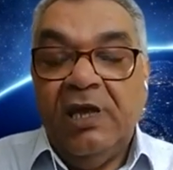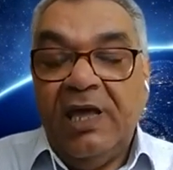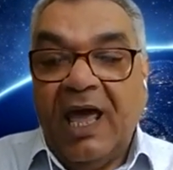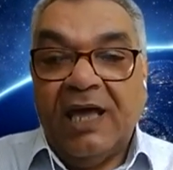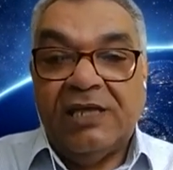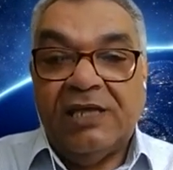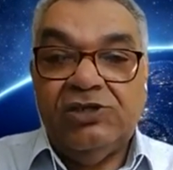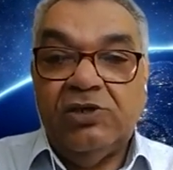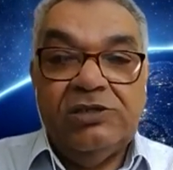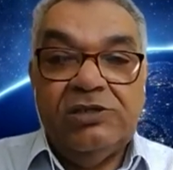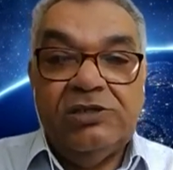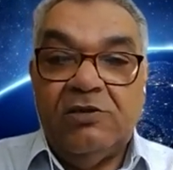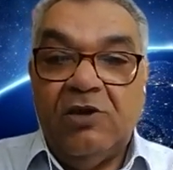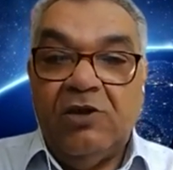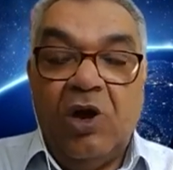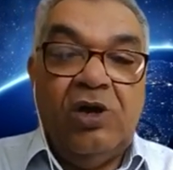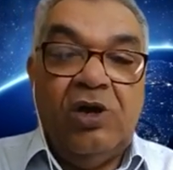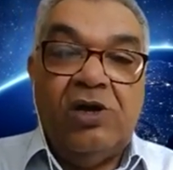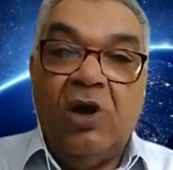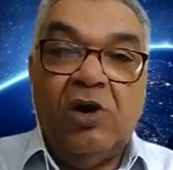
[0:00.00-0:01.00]
And the,
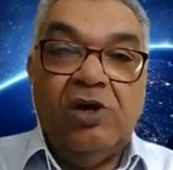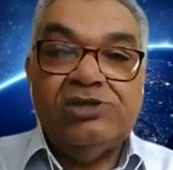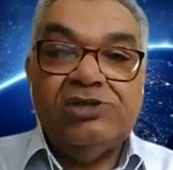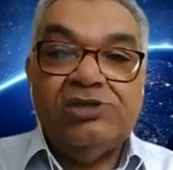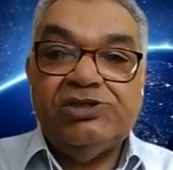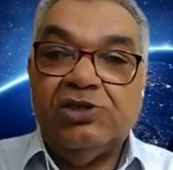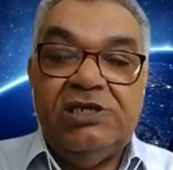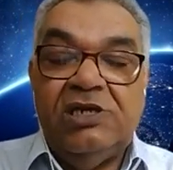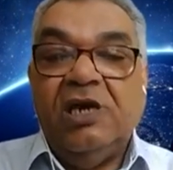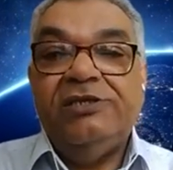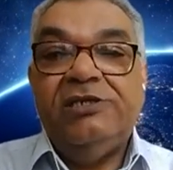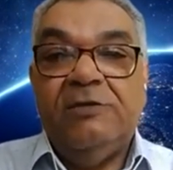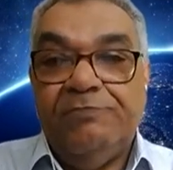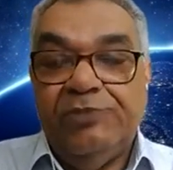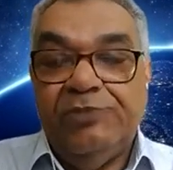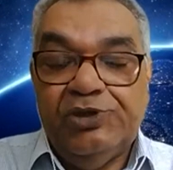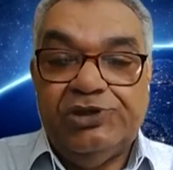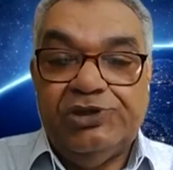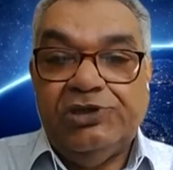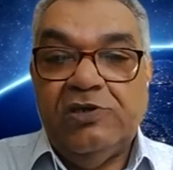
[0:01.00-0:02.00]
uh, also the other
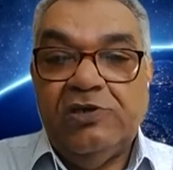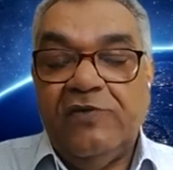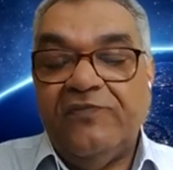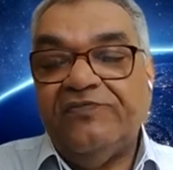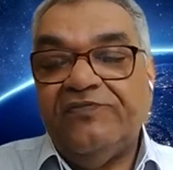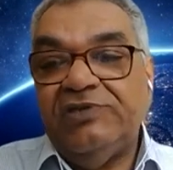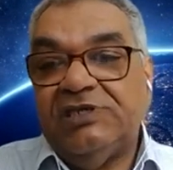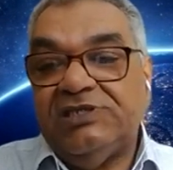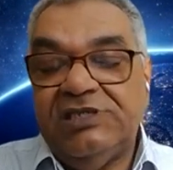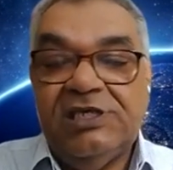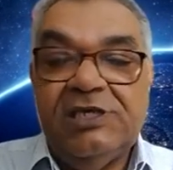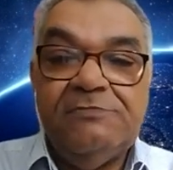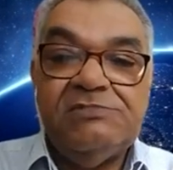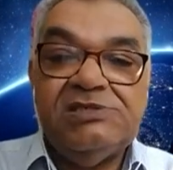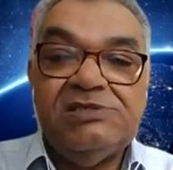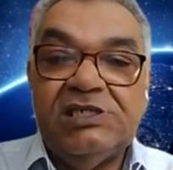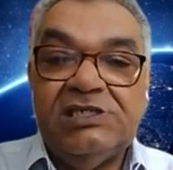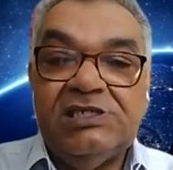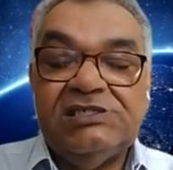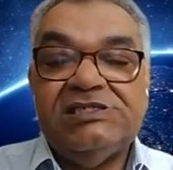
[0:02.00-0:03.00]
beauty of the
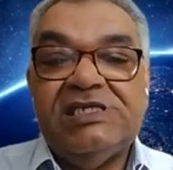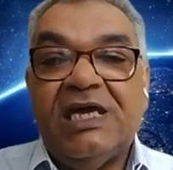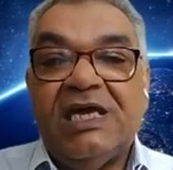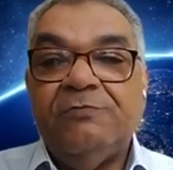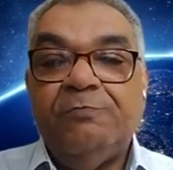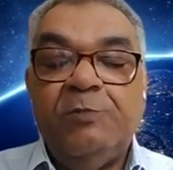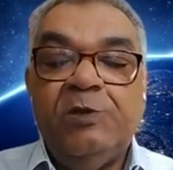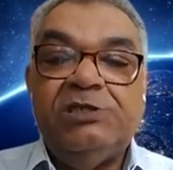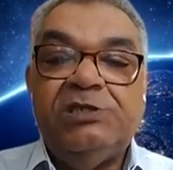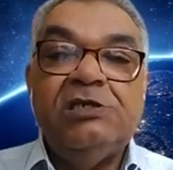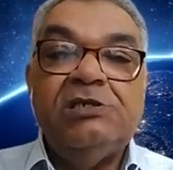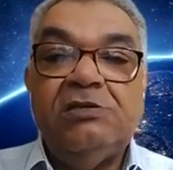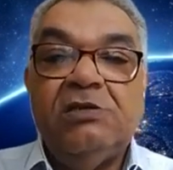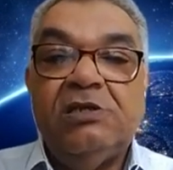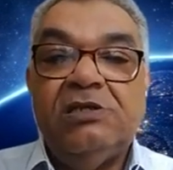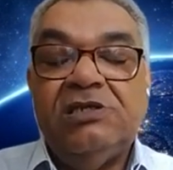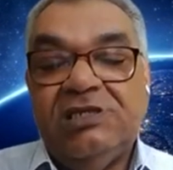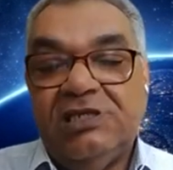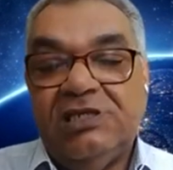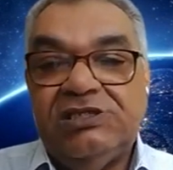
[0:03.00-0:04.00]
teams is that within
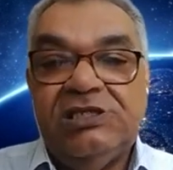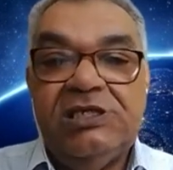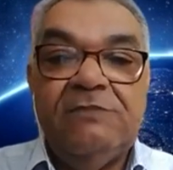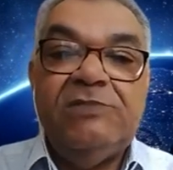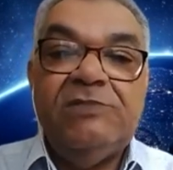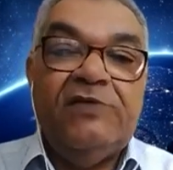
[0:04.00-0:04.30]
the team,